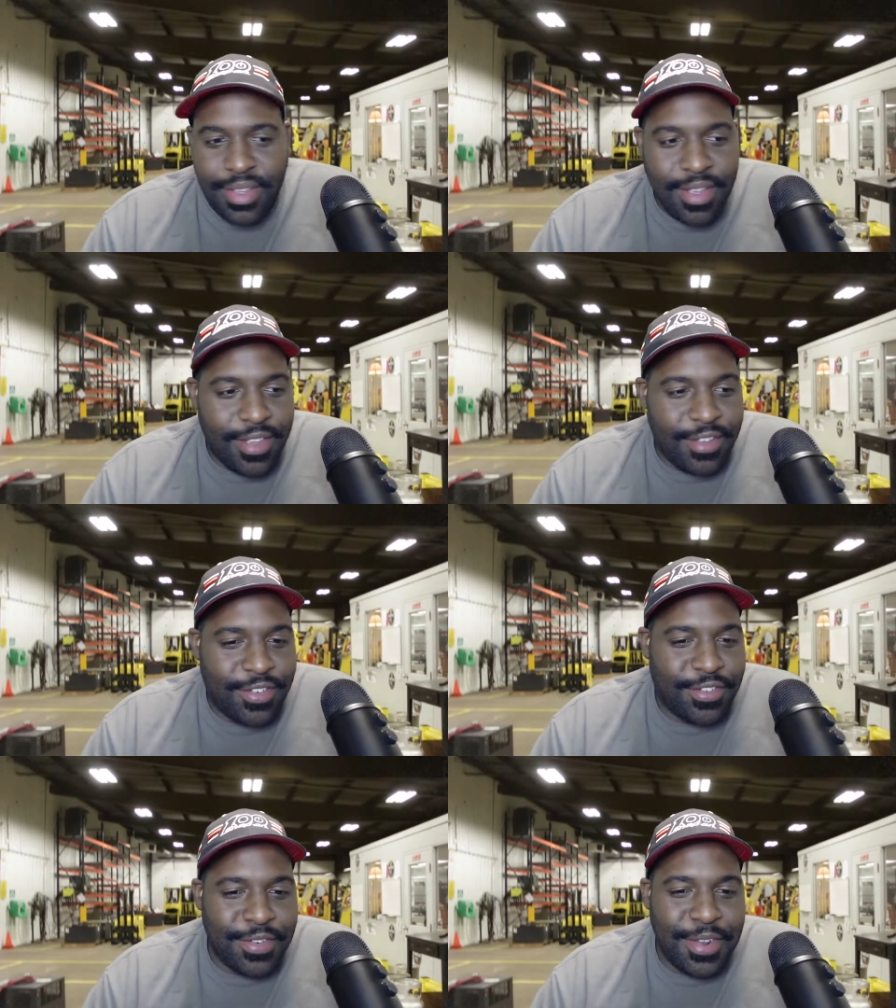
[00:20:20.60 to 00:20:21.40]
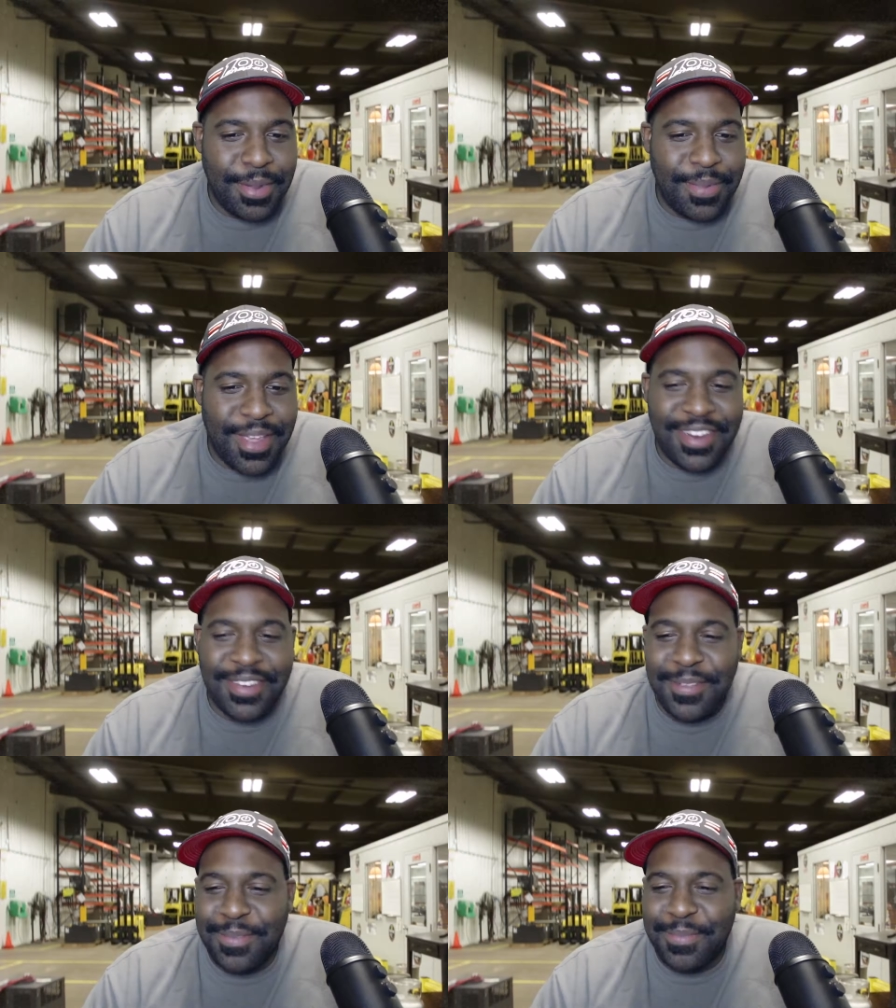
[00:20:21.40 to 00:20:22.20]
stream that's
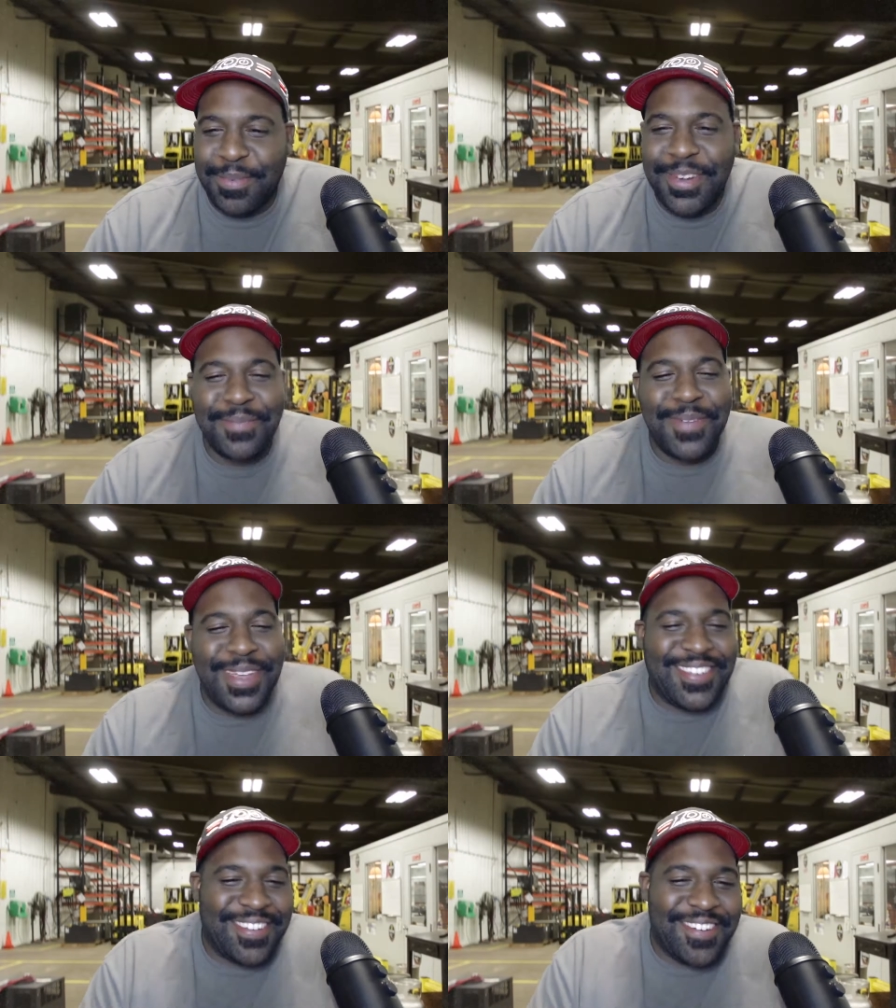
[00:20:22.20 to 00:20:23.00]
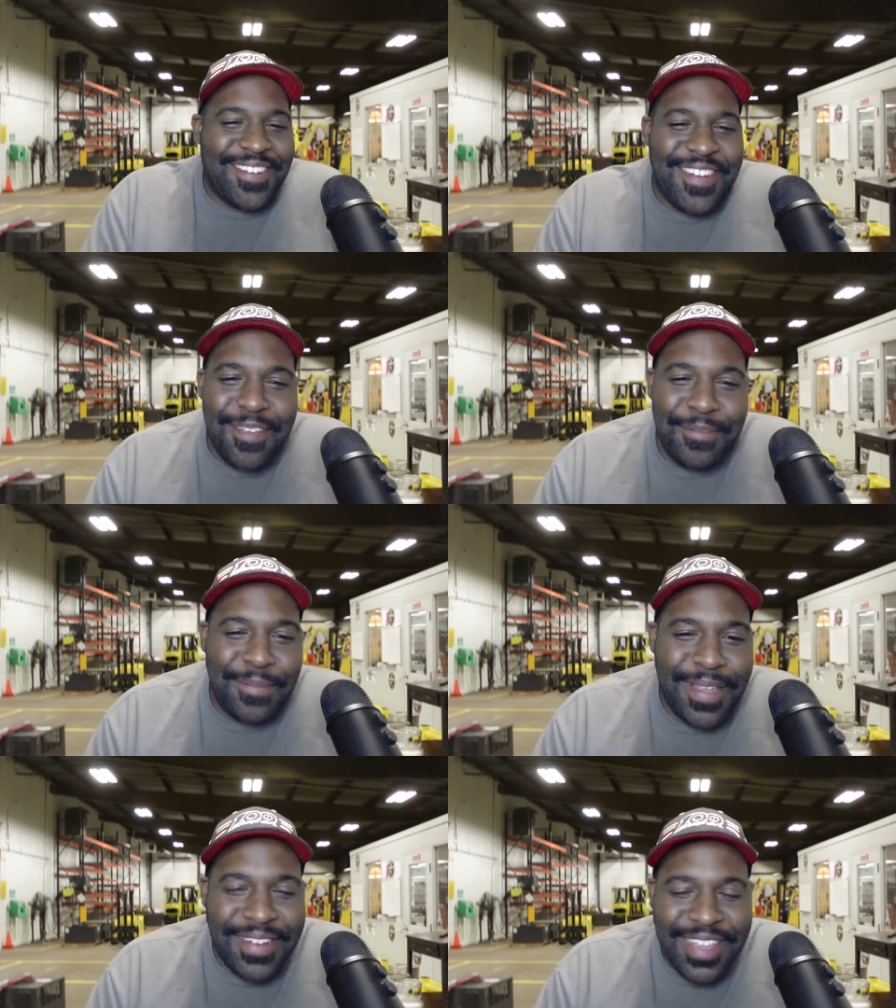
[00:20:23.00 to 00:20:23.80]
pretty much going off
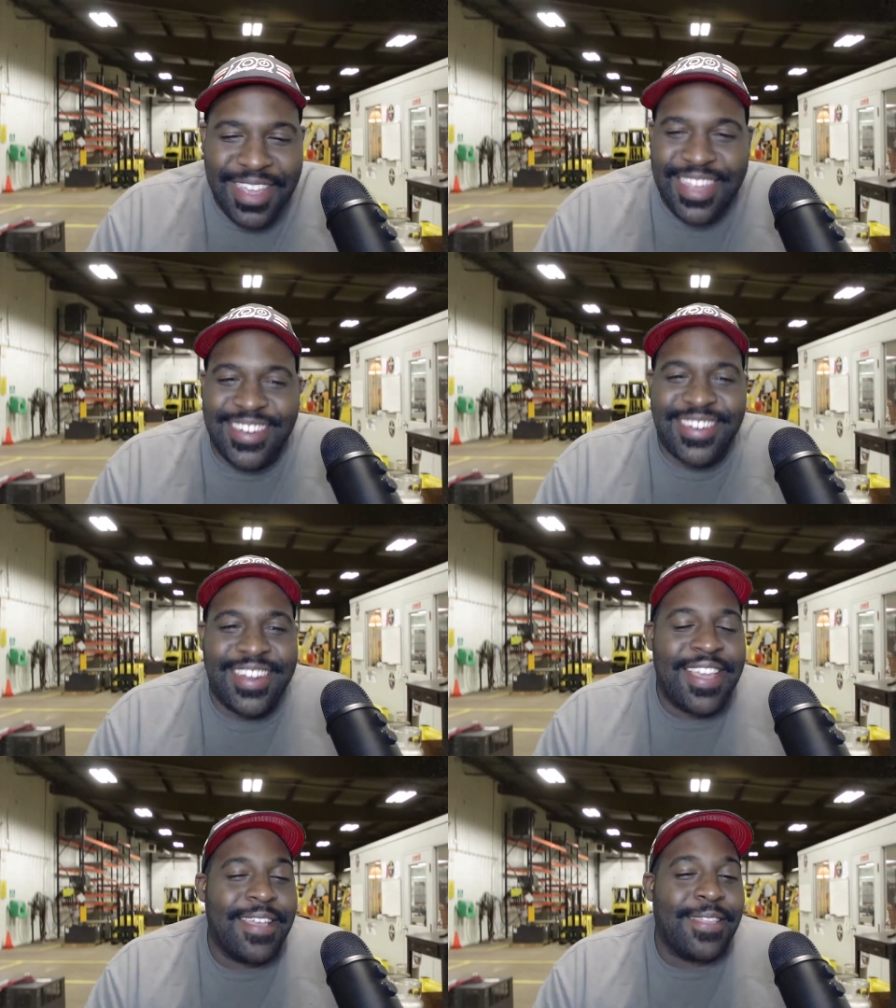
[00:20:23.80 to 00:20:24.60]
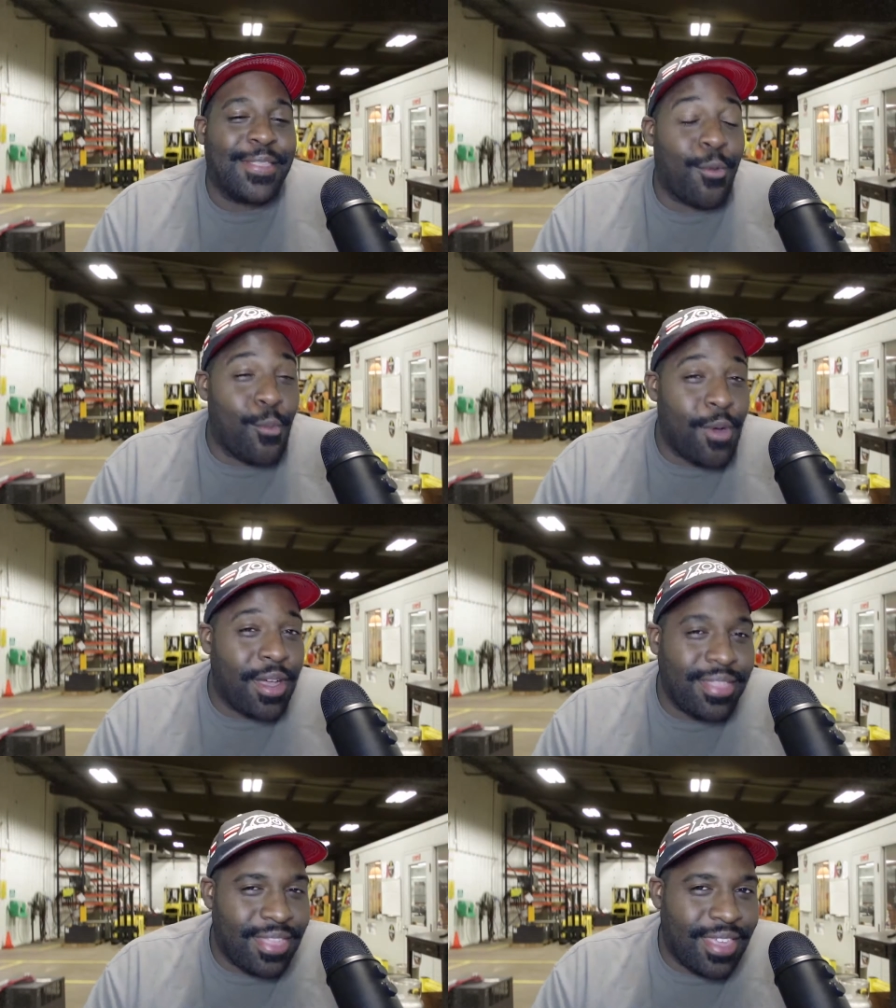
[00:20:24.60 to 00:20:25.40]
without a hitch. The
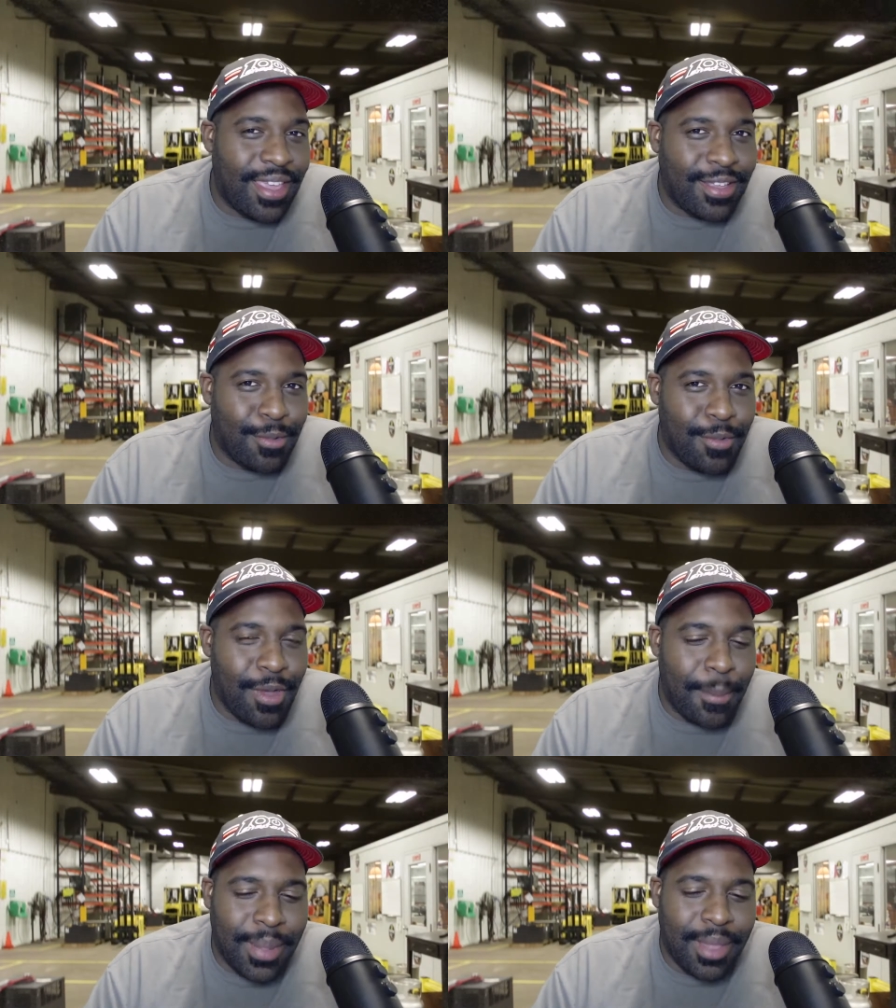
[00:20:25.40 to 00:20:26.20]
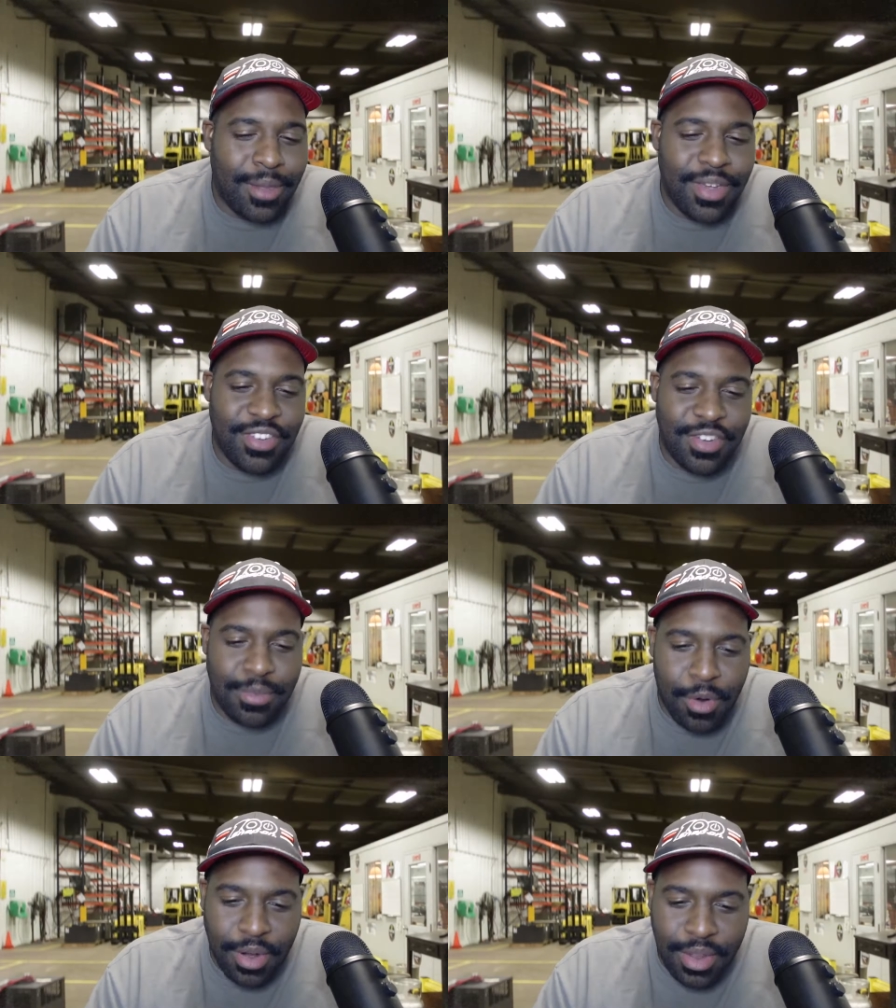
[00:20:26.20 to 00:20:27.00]
one big question
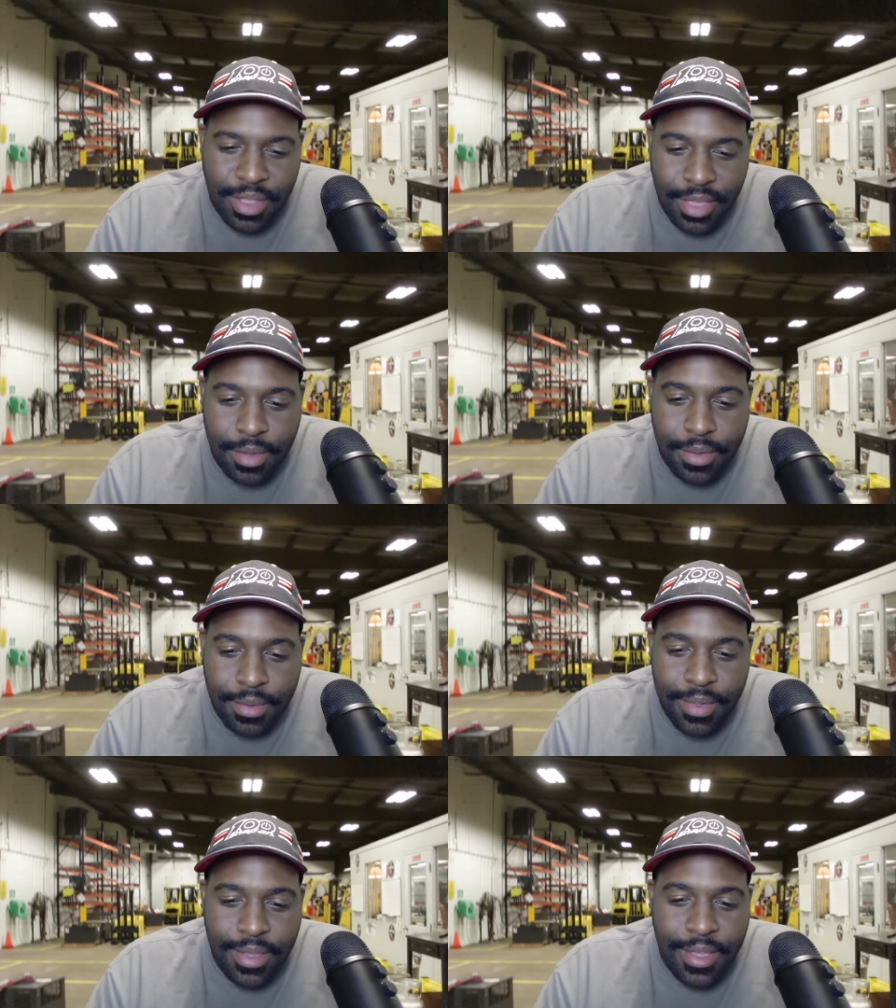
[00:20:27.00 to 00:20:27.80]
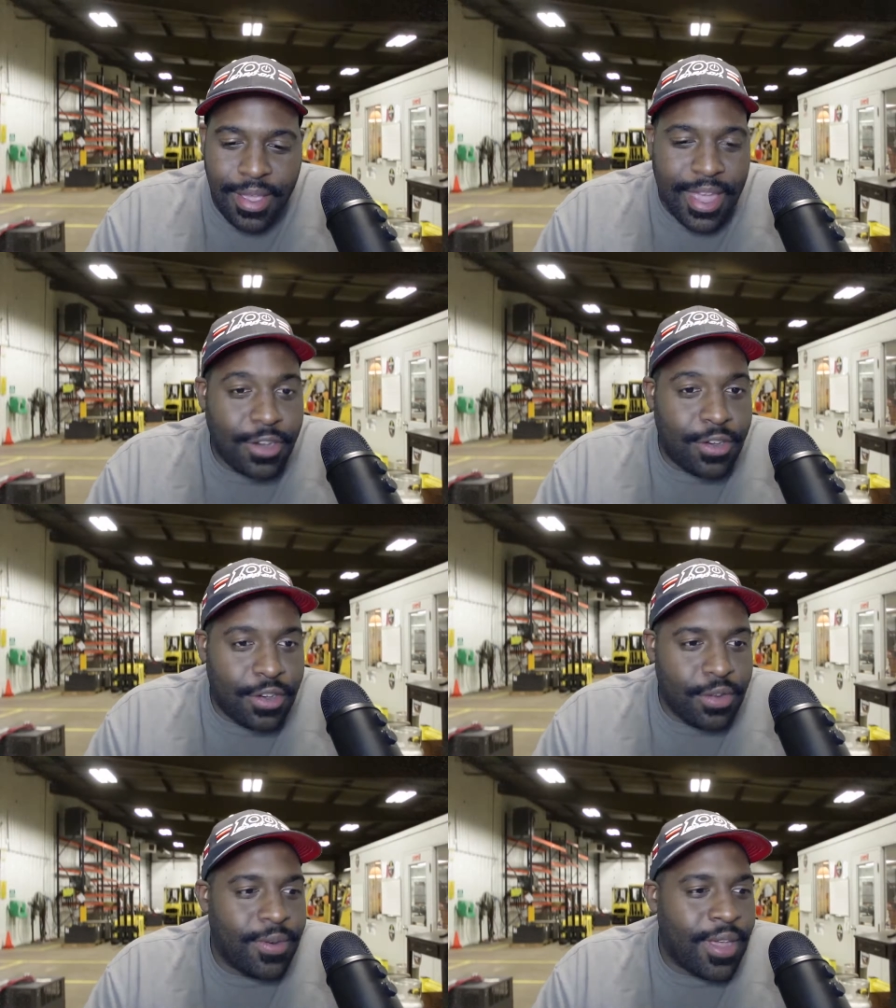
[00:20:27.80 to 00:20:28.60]
mark though, I
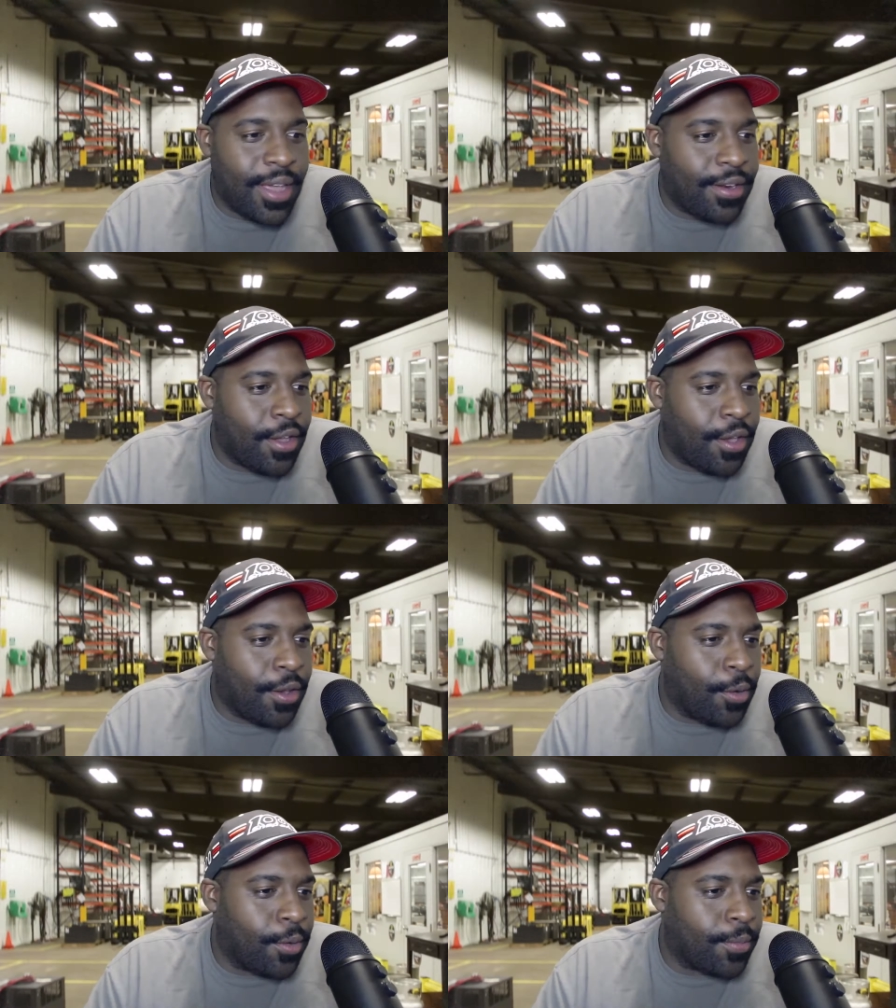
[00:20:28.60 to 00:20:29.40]
do not know